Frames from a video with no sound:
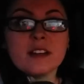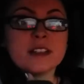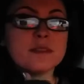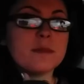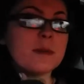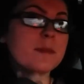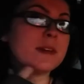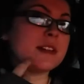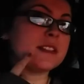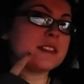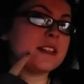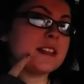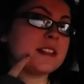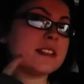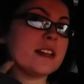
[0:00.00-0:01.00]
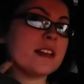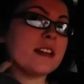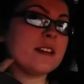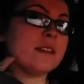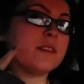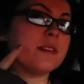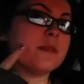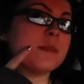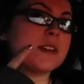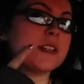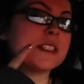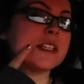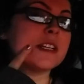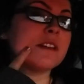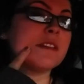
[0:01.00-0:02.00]
That's my biggest thing is I hate when it
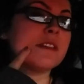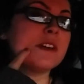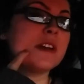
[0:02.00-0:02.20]
breaks out.